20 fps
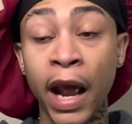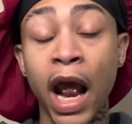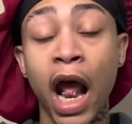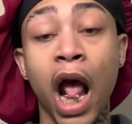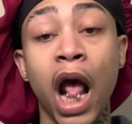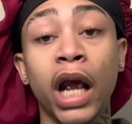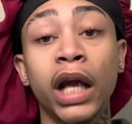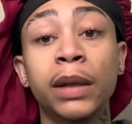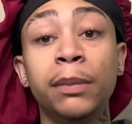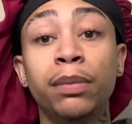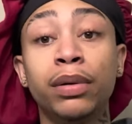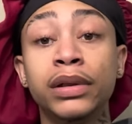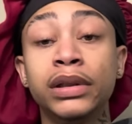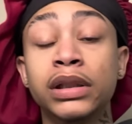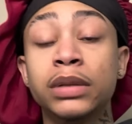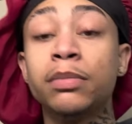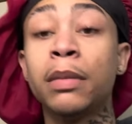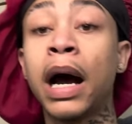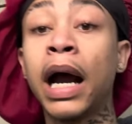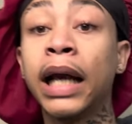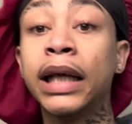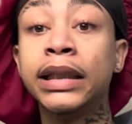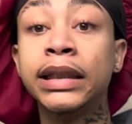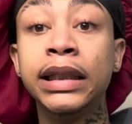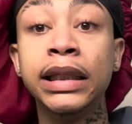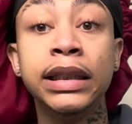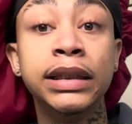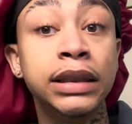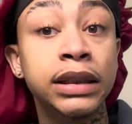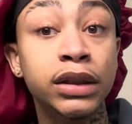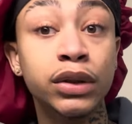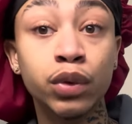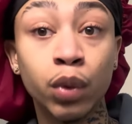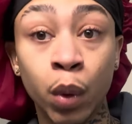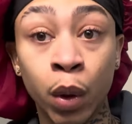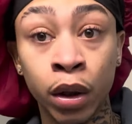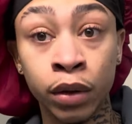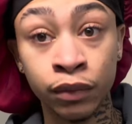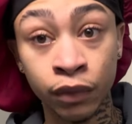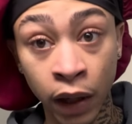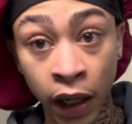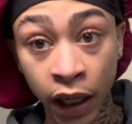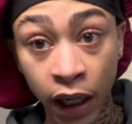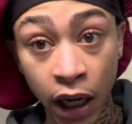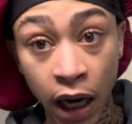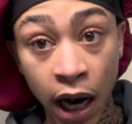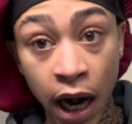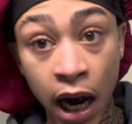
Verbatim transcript: And he puts my Yeezys on, right?